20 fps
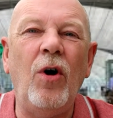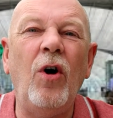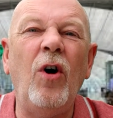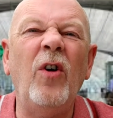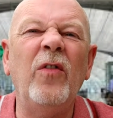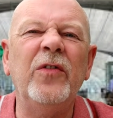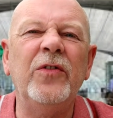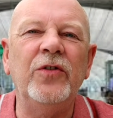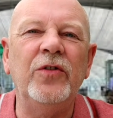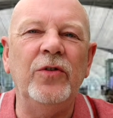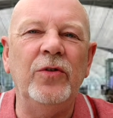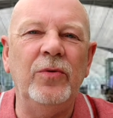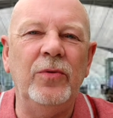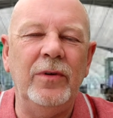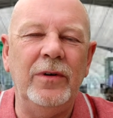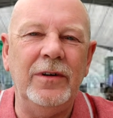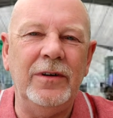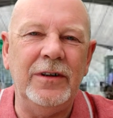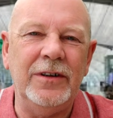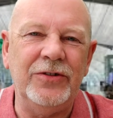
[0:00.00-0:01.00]
off to
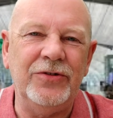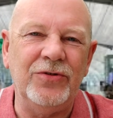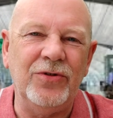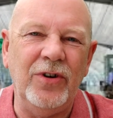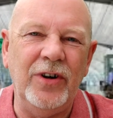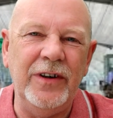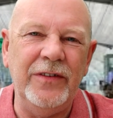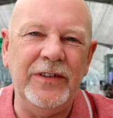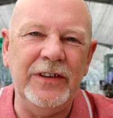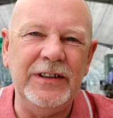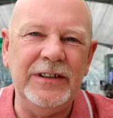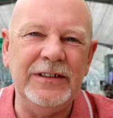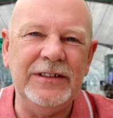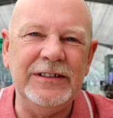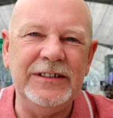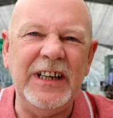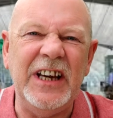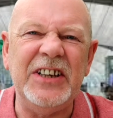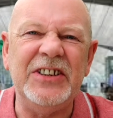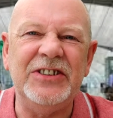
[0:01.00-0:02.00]
a drive-in
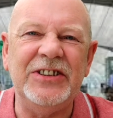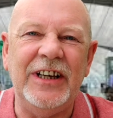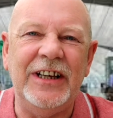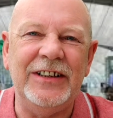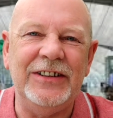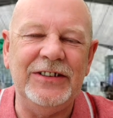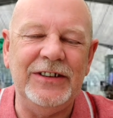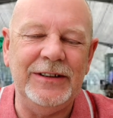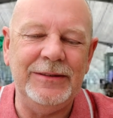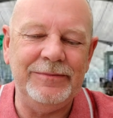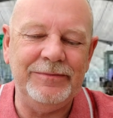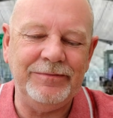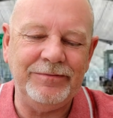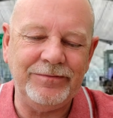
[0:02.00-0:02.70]
test center,